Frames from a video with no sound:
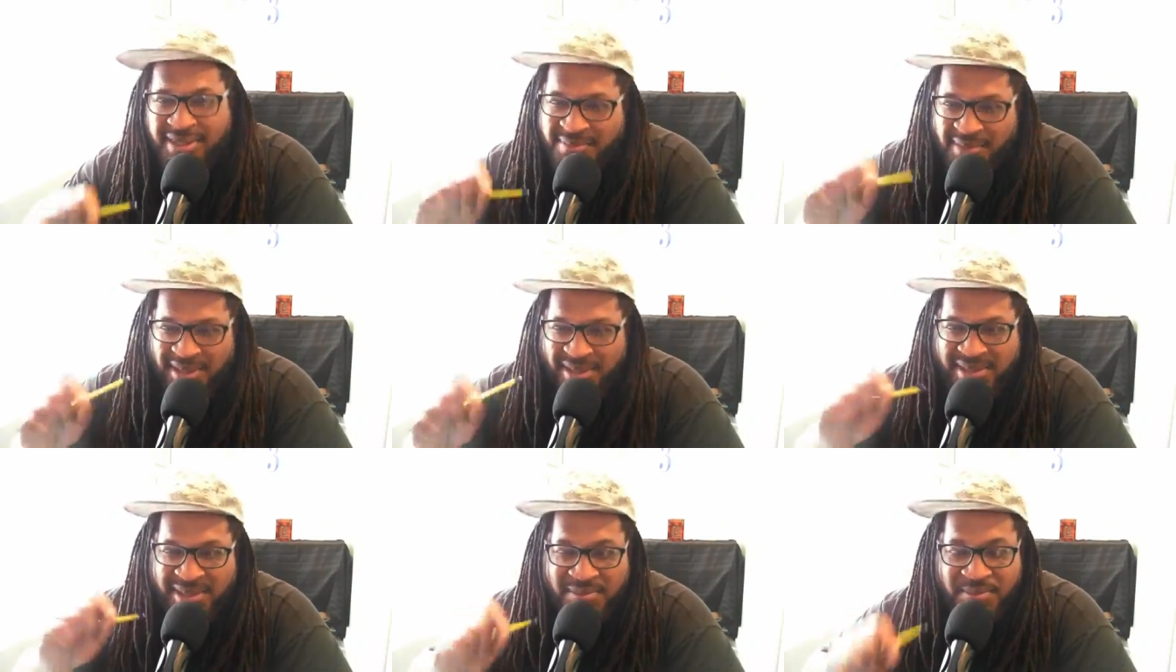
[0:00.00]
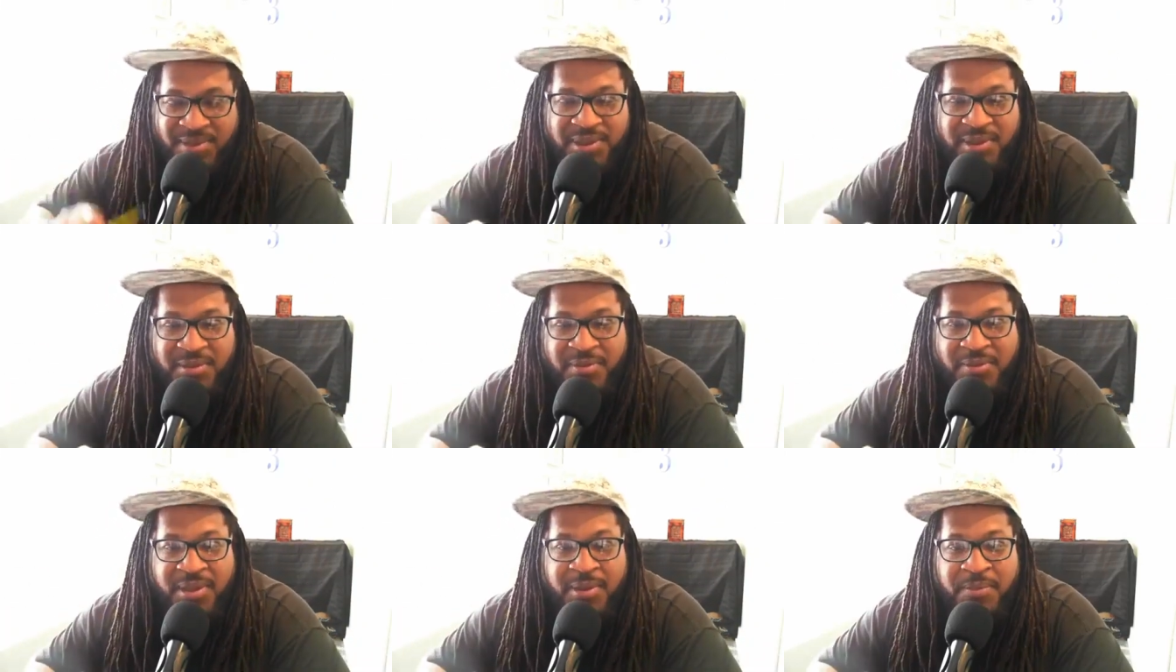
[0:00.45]
Messed up a
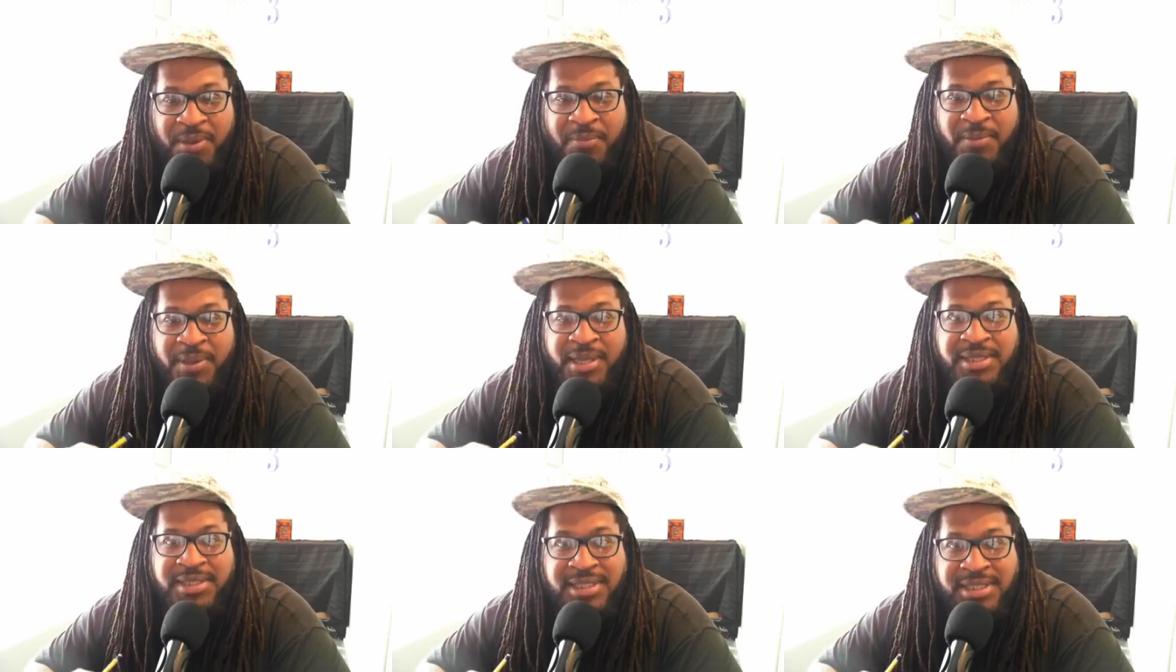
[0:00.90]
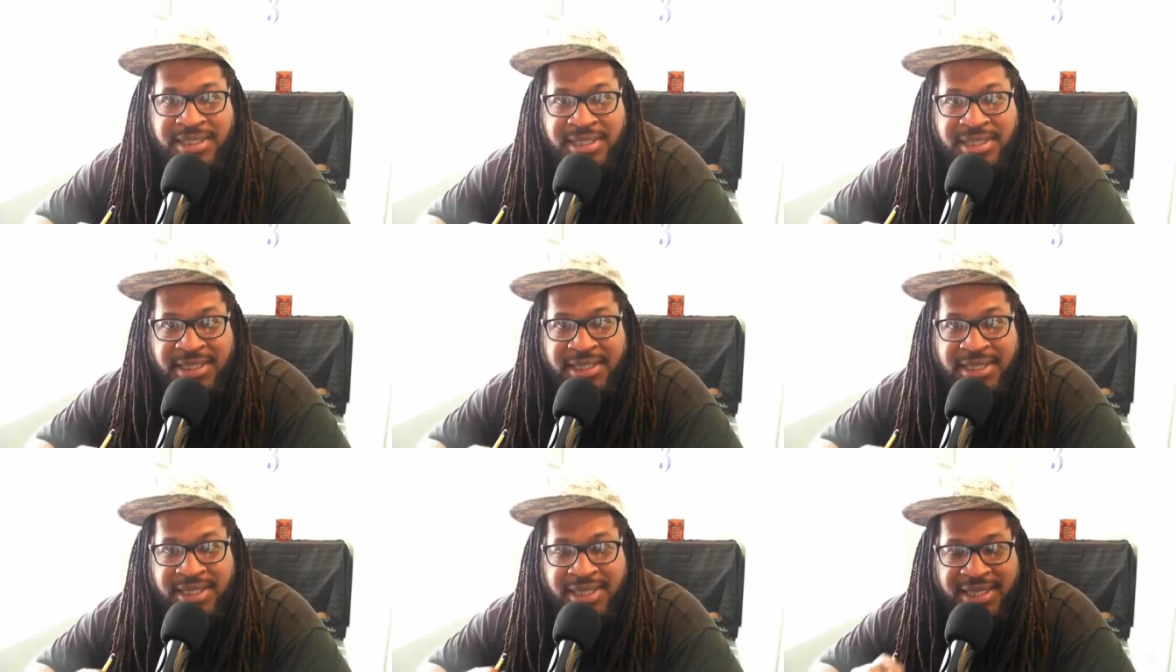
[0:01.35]
little bit, but
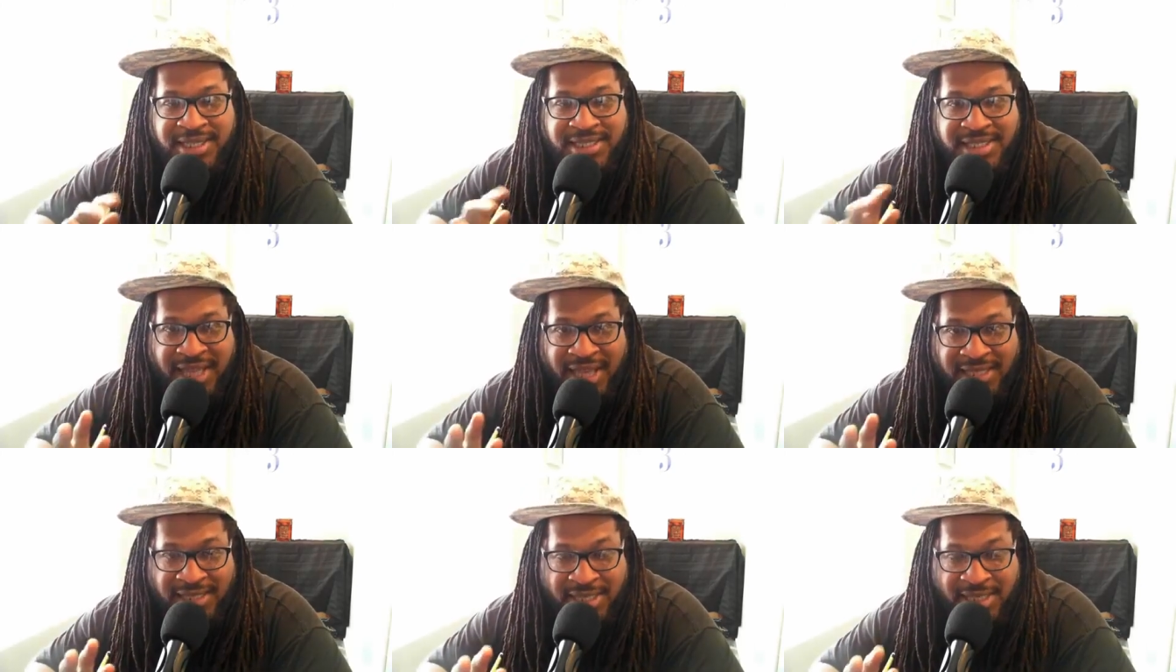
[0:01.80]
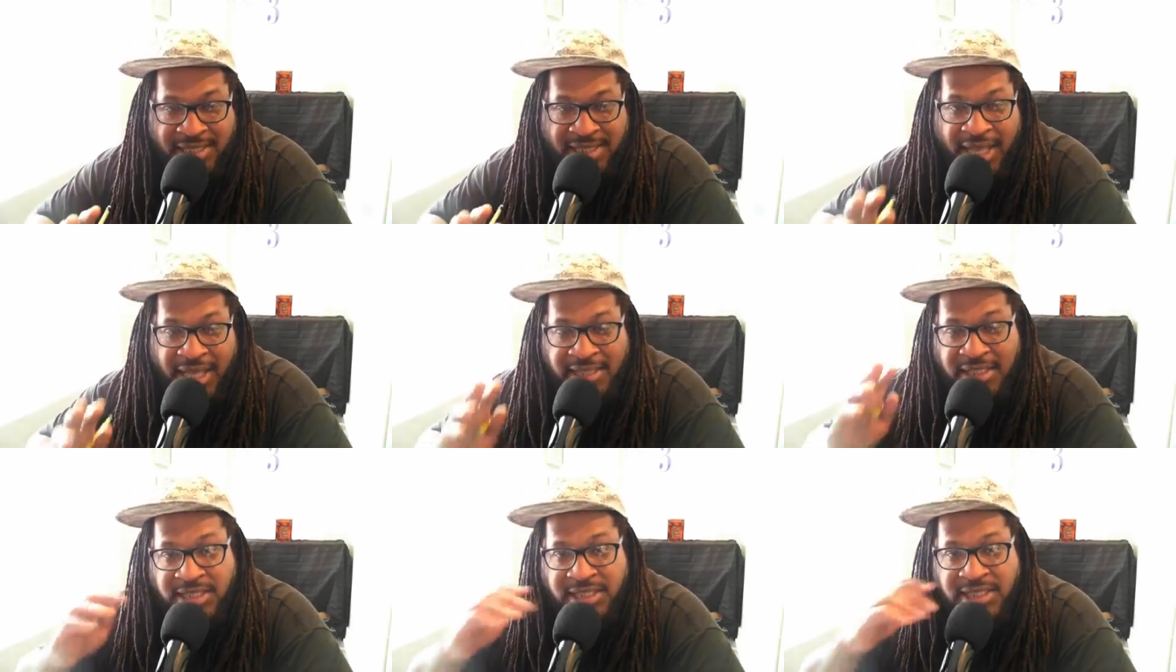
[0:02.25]
basically that's it.
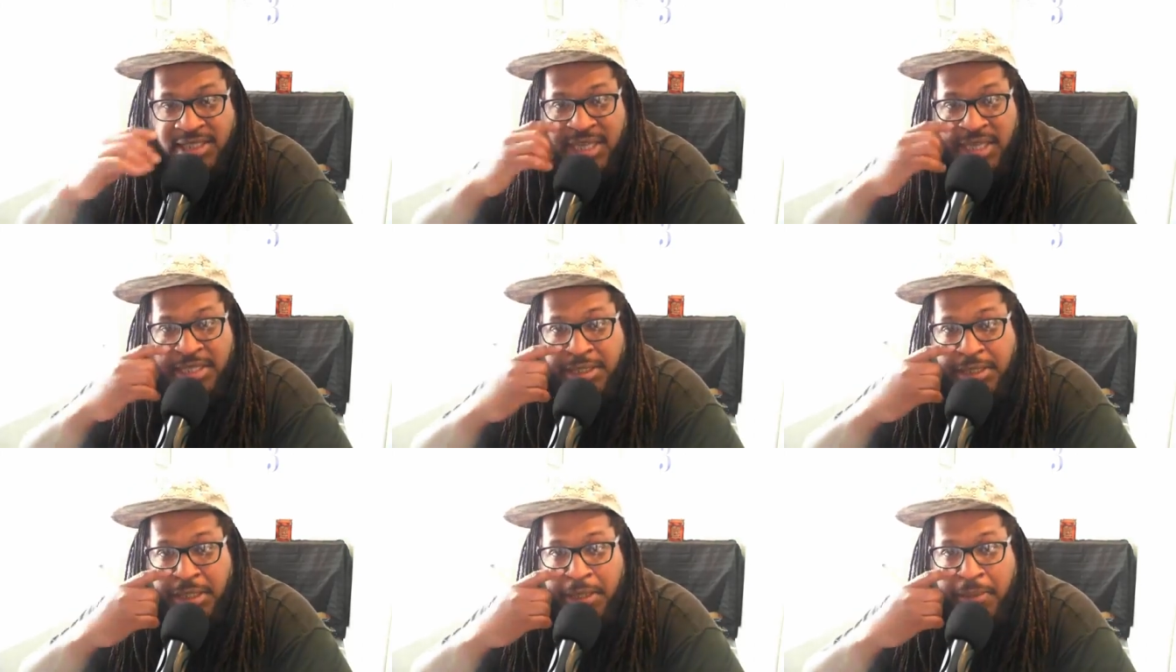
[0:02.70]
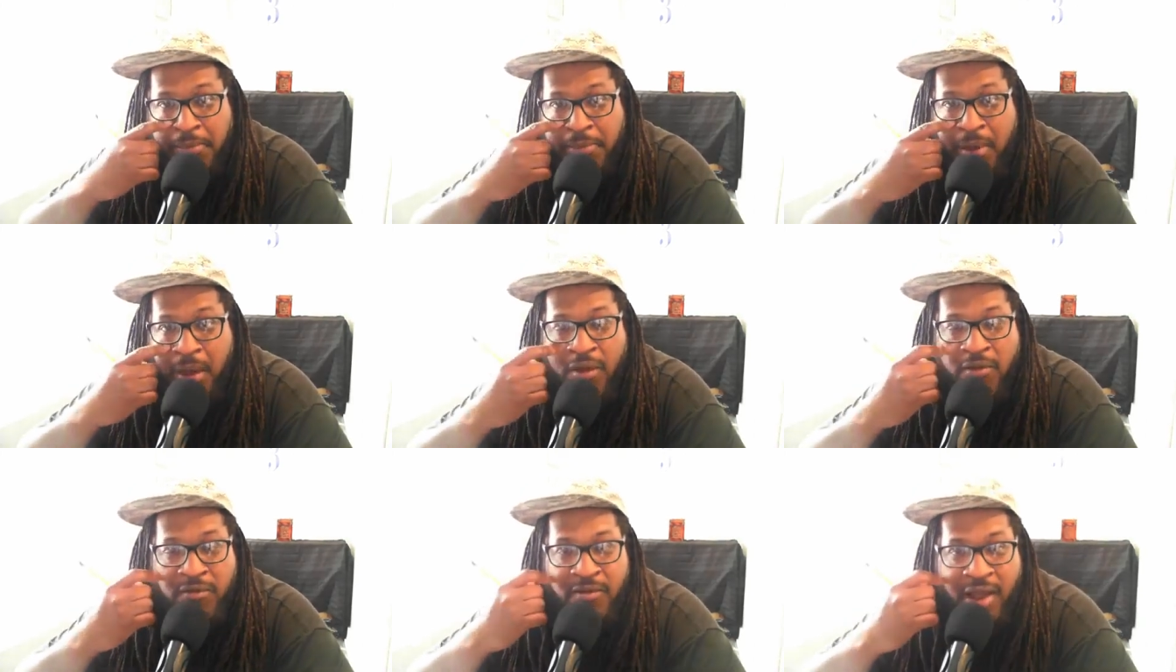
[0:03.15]
That's a
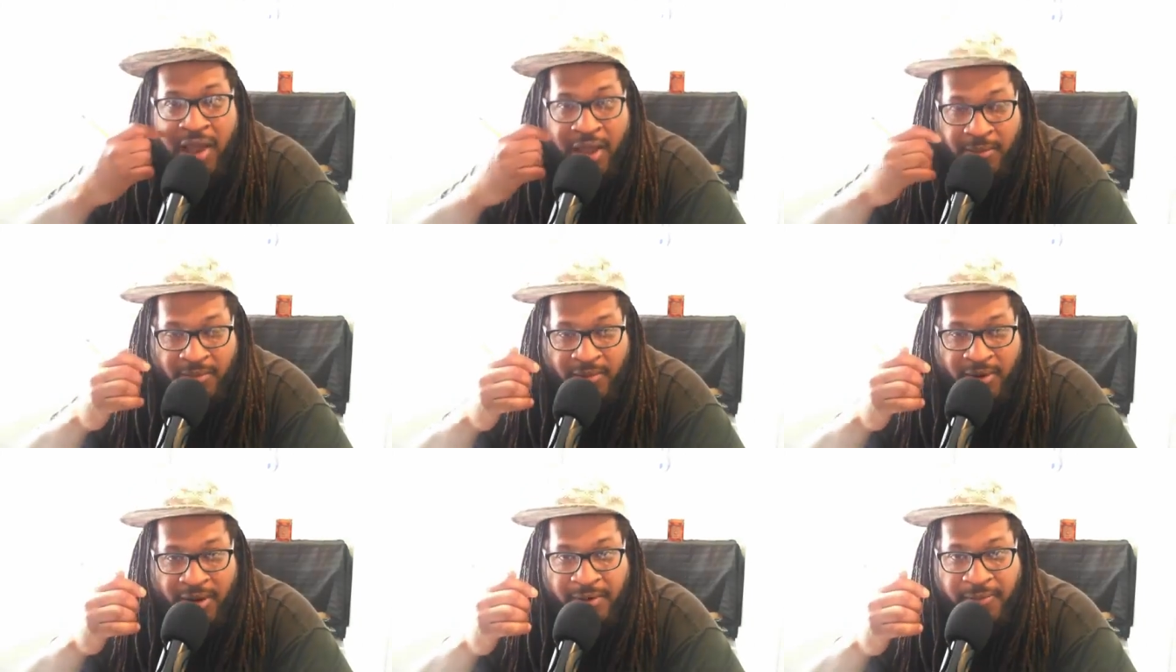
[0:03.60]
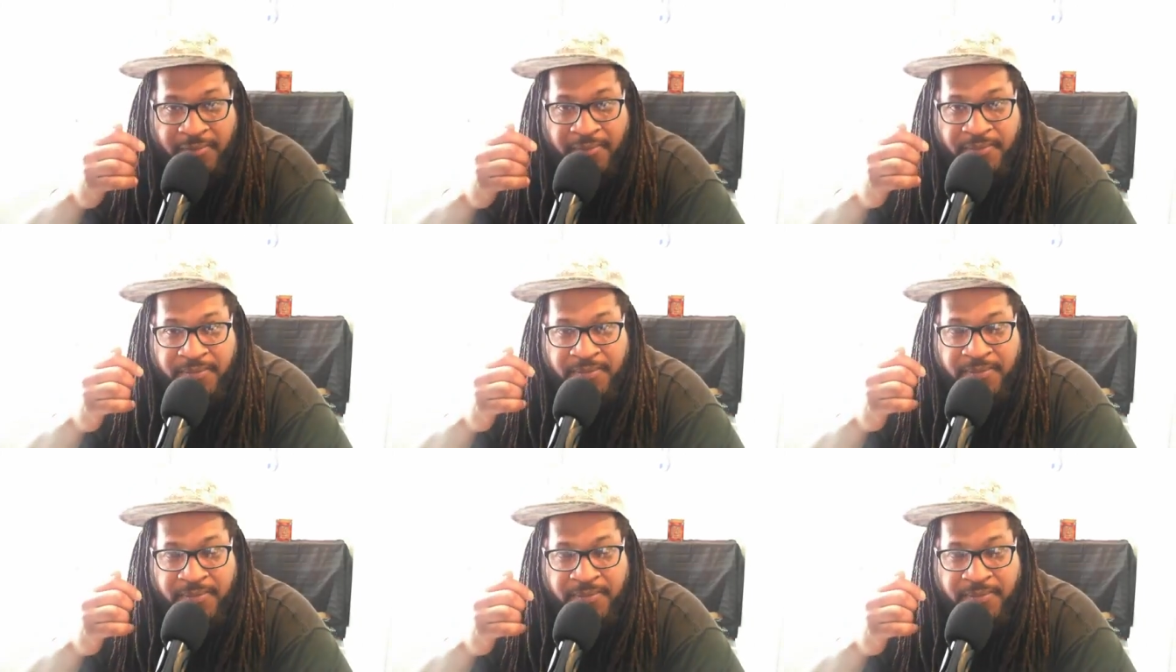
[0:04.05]
16-bar rhyme, right?